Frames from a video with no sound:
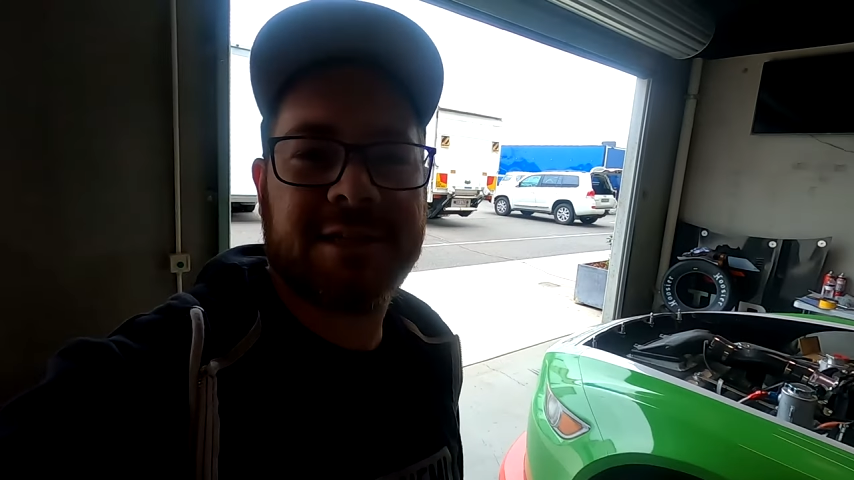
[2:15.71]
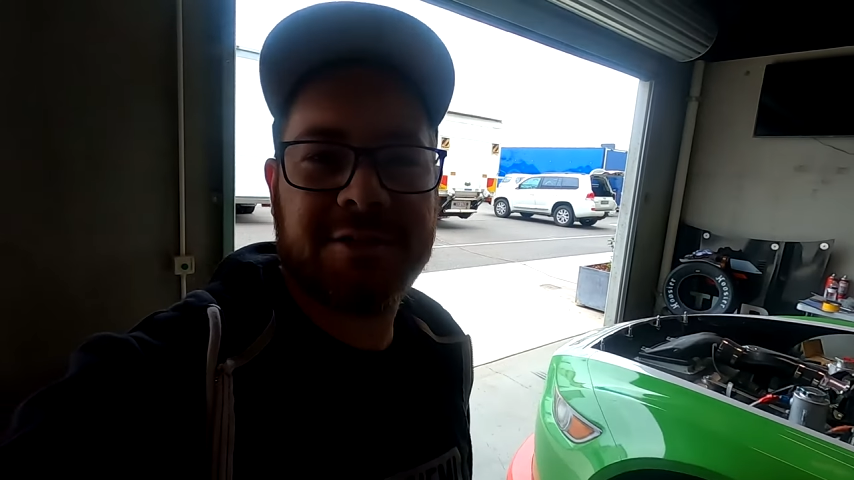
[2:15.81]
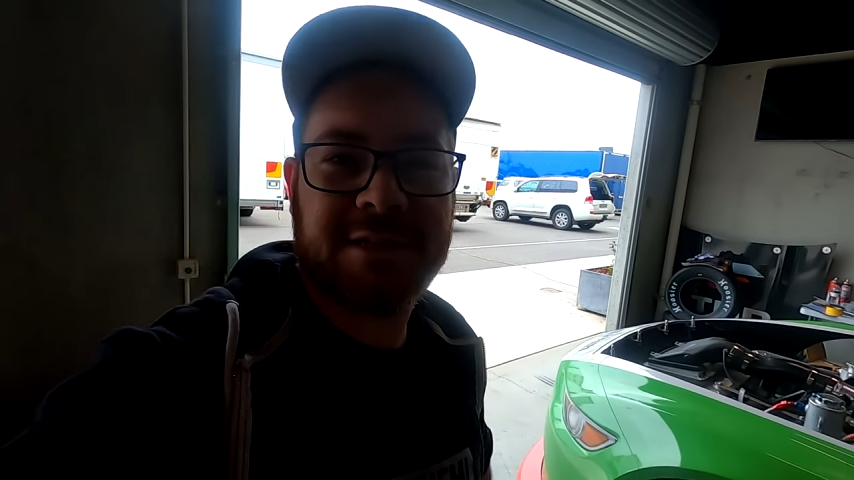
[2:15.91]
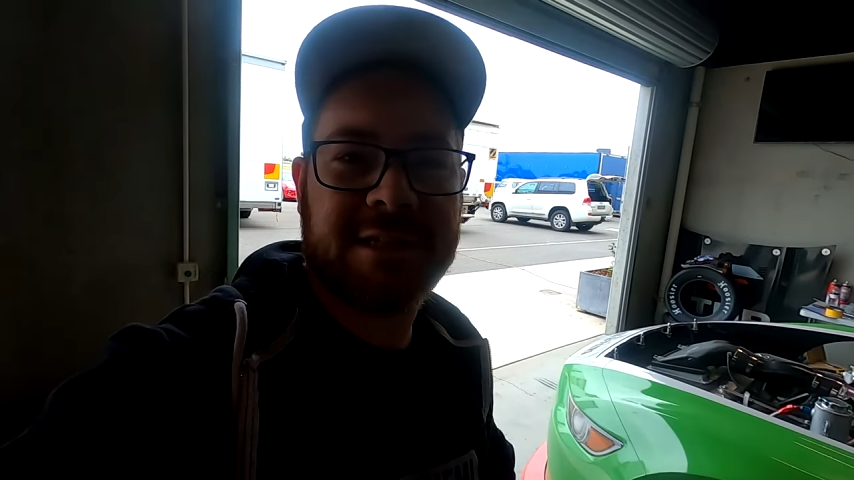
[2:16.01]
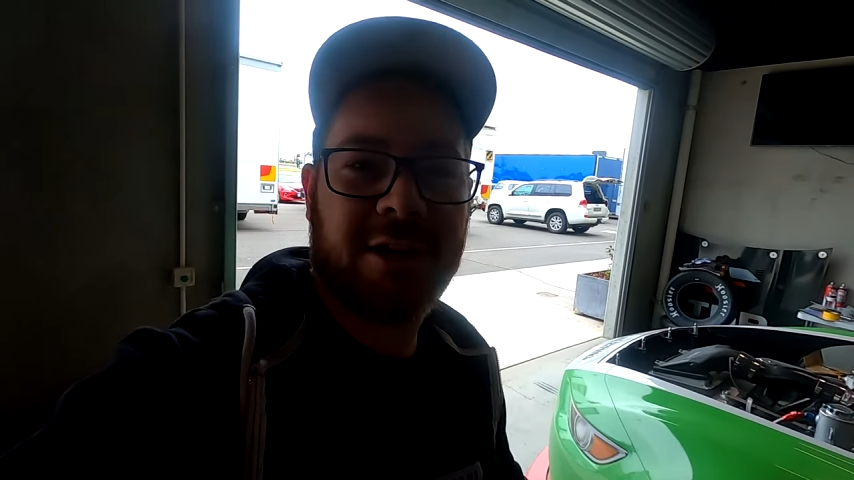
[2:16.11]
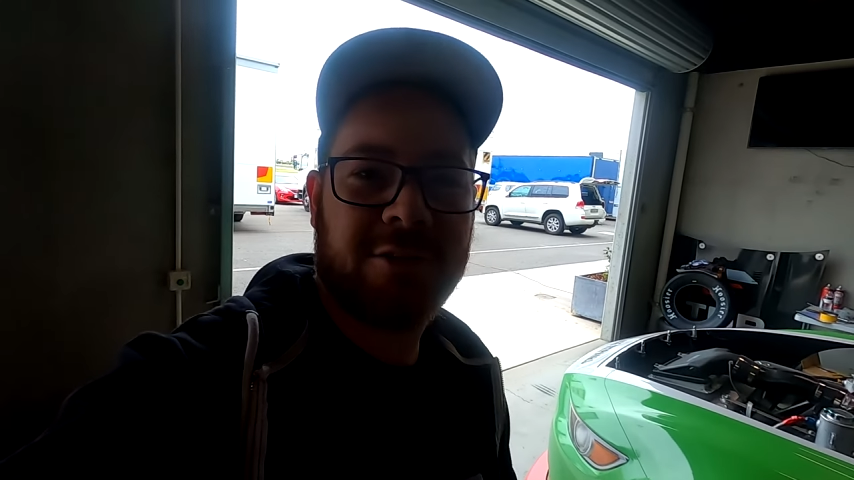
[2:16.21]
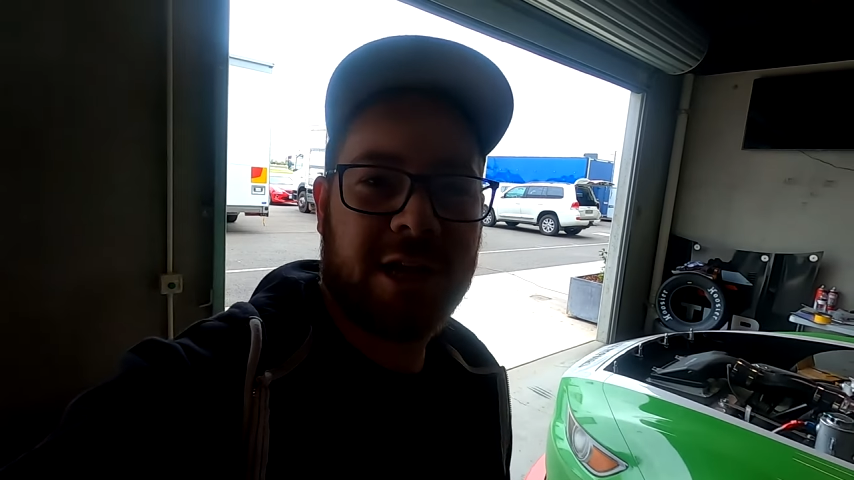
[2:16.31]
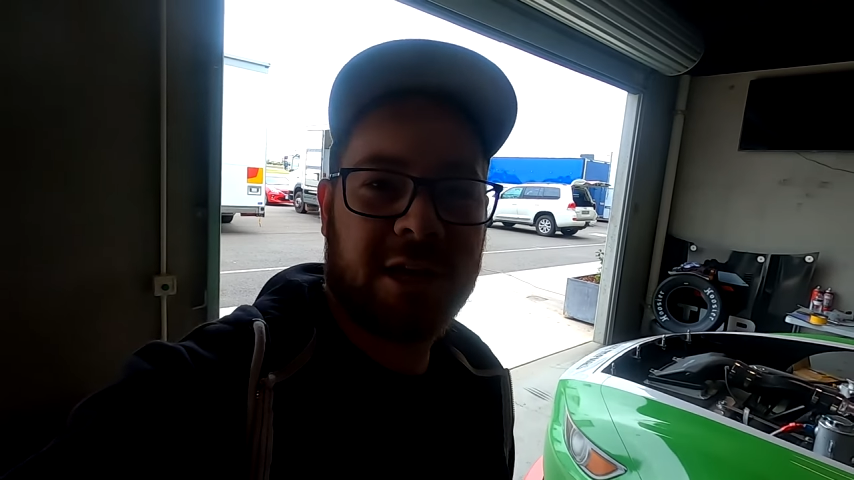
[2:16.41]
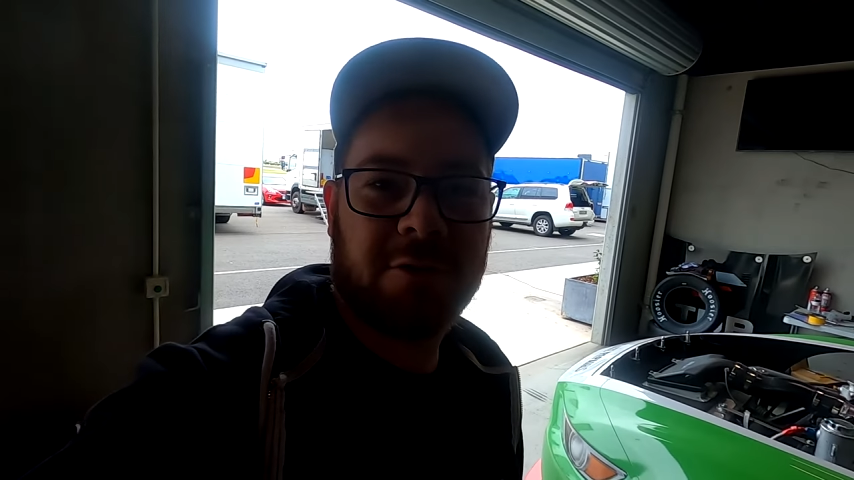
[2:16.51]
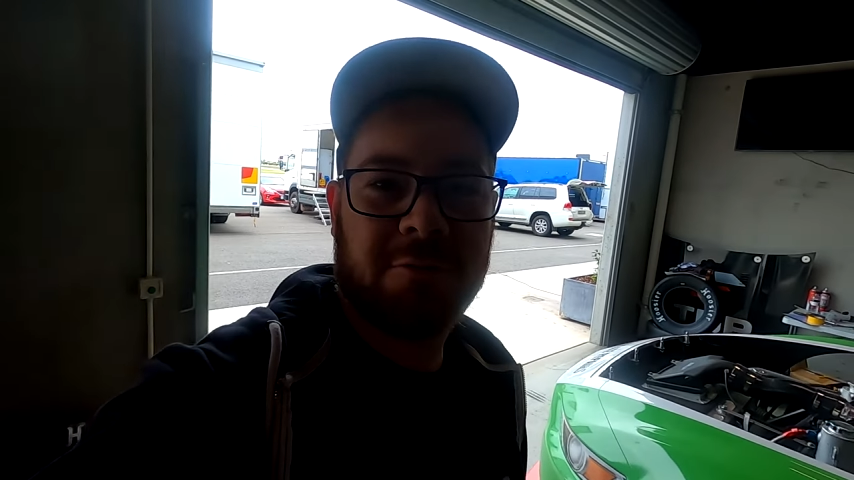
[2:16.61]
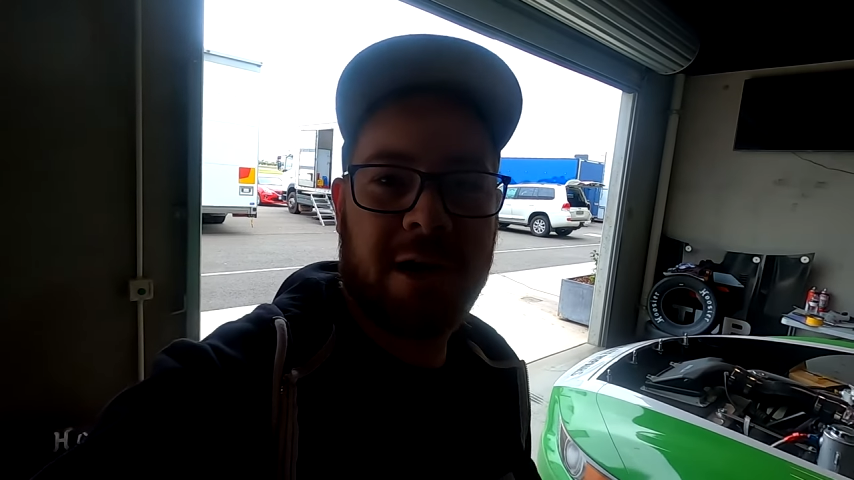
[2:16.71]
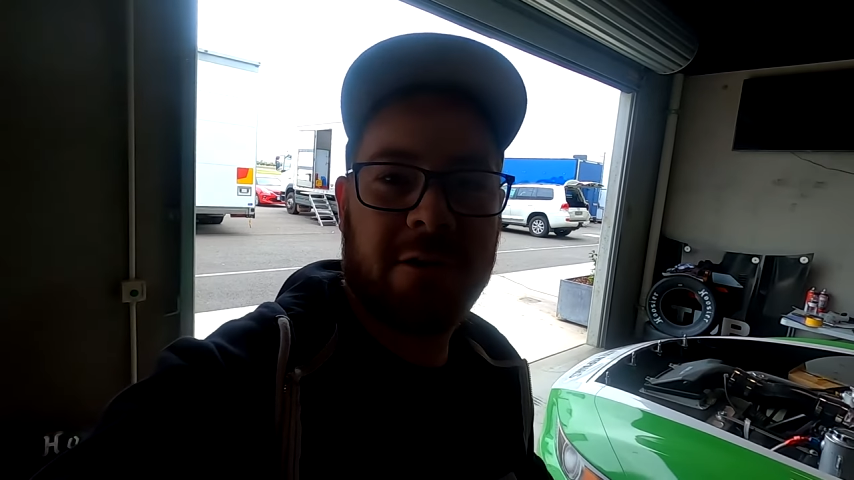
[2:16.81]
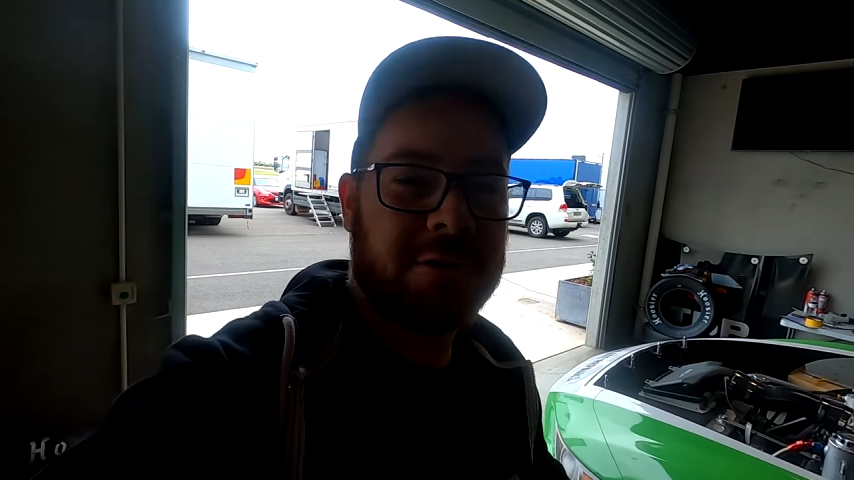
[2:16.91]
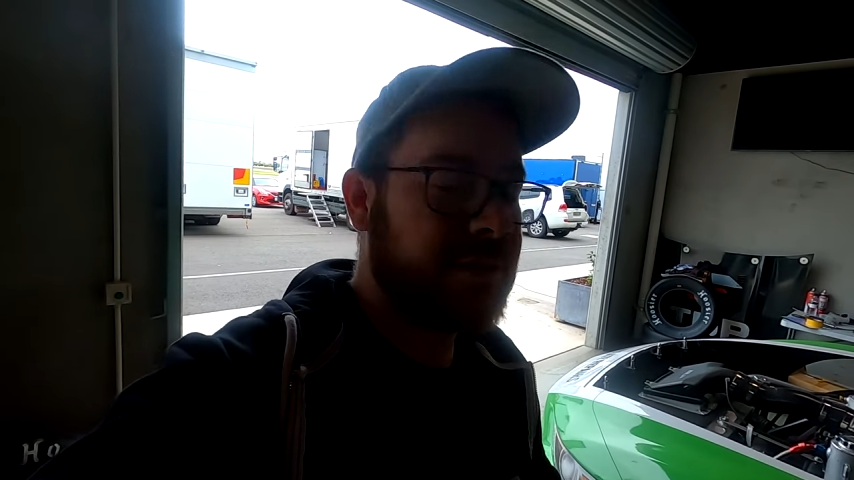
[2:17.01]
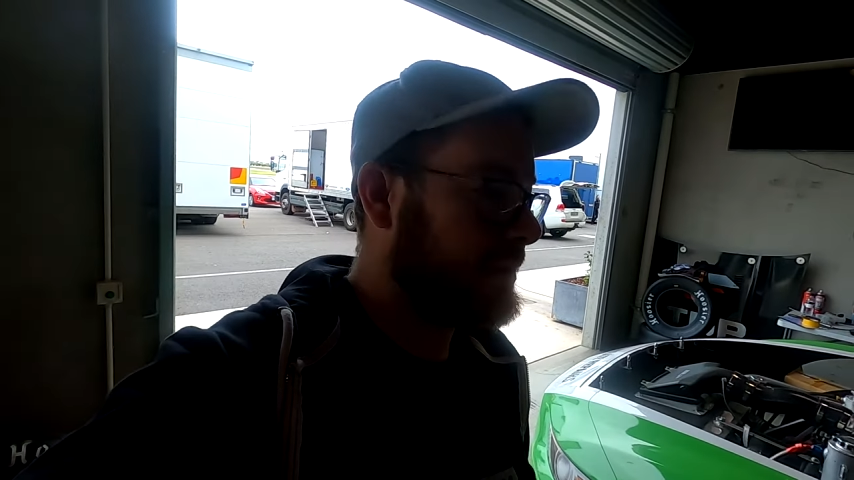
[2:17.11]
that you'd see on like
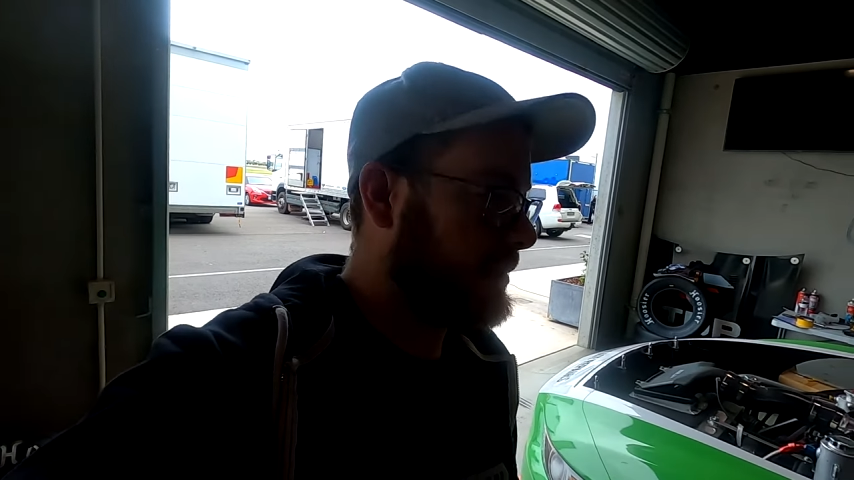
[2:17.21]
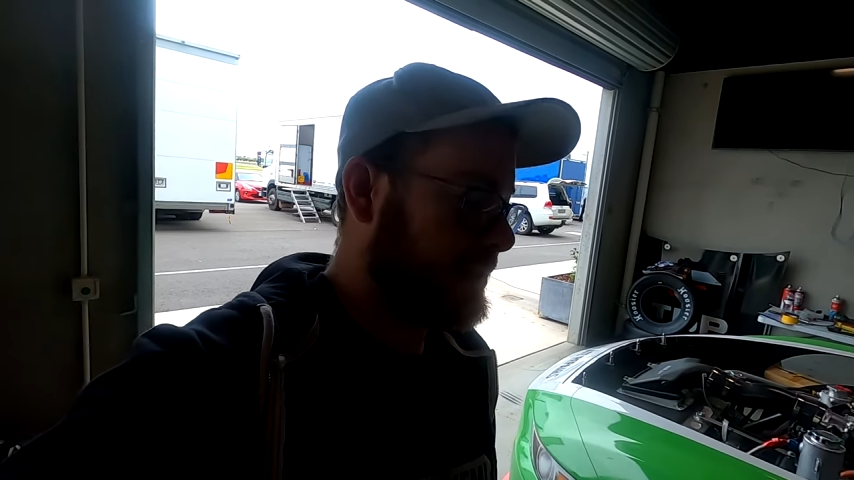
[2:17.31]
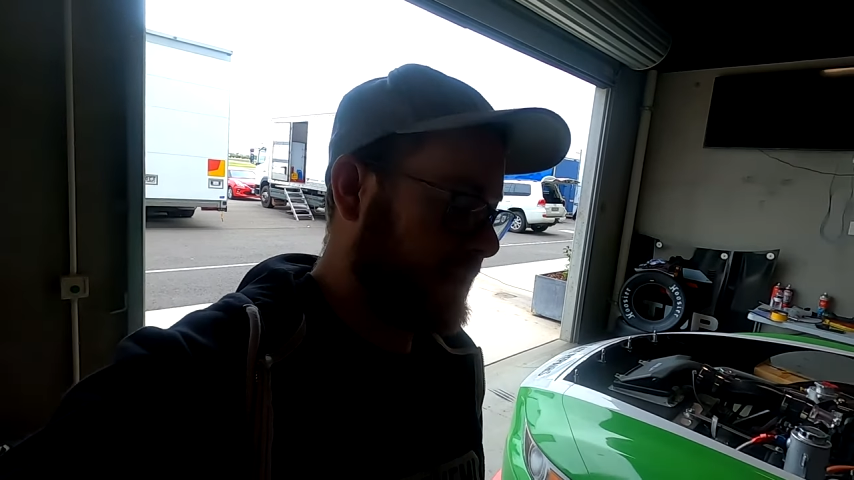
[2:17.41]
Carreras and